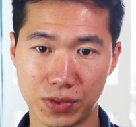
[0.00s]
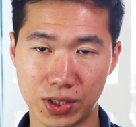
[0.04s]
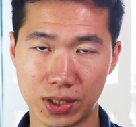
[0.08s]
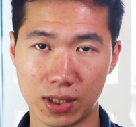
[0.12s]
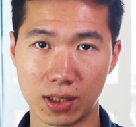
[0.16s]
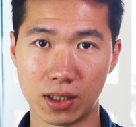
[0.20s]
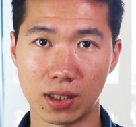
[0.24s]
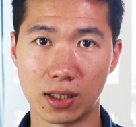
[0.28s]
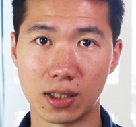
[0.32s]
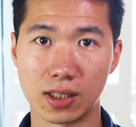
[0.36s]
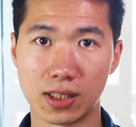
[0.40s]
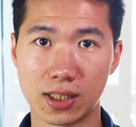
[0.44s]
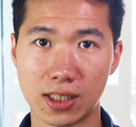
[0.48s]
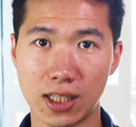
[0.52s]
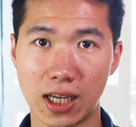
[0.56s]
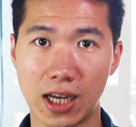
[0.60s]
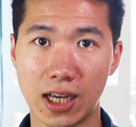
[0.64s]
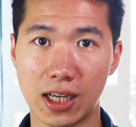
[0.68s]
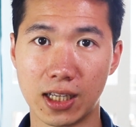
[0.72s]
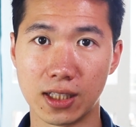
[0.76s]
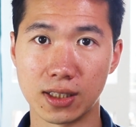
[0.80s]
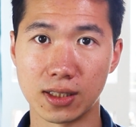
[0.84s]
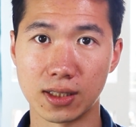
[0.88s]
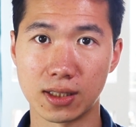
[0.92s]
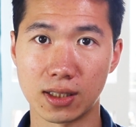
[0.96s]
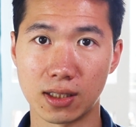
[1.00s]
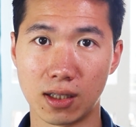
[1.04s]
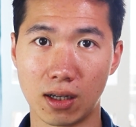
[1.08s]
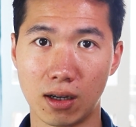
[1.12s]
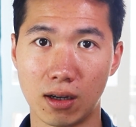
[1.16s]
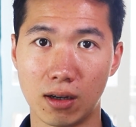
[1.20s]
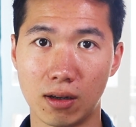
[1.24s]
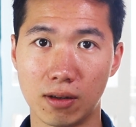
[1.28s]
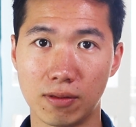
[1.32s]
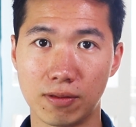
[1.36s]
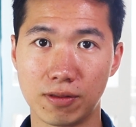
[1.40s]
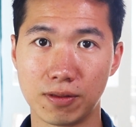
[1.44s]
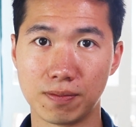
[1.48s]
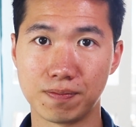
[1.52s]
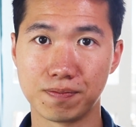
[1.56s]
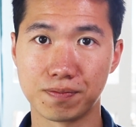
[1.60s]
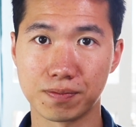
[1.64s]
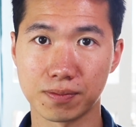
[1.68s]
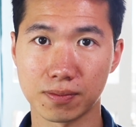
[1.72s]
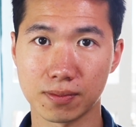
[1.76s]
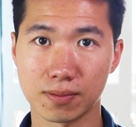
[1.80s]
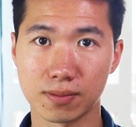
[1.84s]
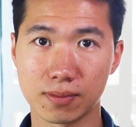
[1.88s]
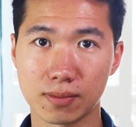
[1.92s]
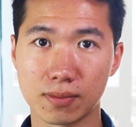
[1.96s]
studying the science of
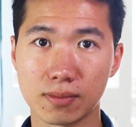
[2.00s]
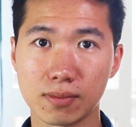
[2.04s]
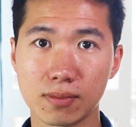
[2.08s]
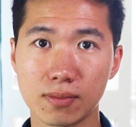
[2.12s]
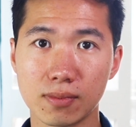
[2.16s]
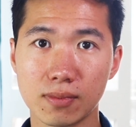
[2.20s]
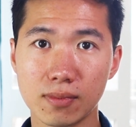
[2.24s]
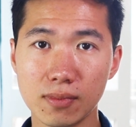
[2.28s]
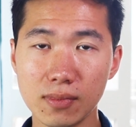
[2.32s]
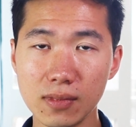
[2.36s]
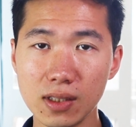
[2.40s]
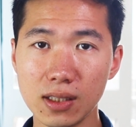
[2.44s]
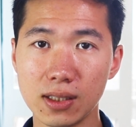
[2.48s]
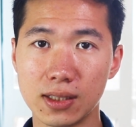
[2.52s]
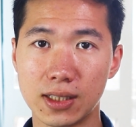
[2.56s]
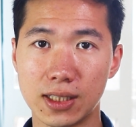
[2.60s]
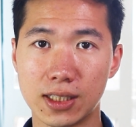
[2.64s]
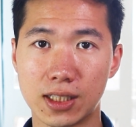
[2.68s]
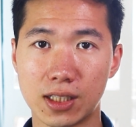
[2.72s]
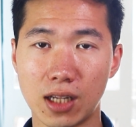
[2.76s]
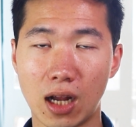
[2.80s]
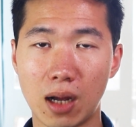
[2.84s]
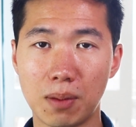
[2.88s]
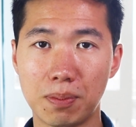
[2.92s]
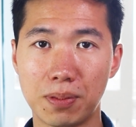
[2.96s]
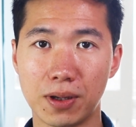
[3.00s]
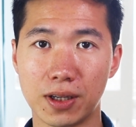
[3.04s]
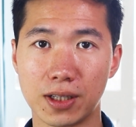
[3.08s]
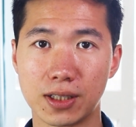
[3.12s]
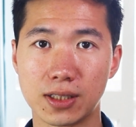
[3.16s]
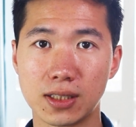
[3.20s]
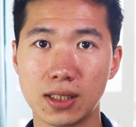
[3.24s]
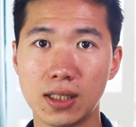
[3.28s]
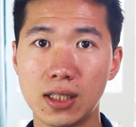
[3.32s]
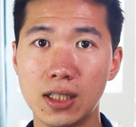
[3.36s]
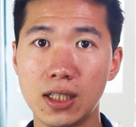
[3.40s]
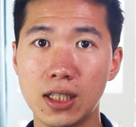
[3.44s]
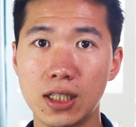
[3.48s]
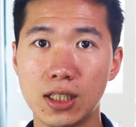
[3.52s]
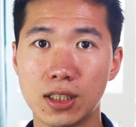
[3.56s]
these topics.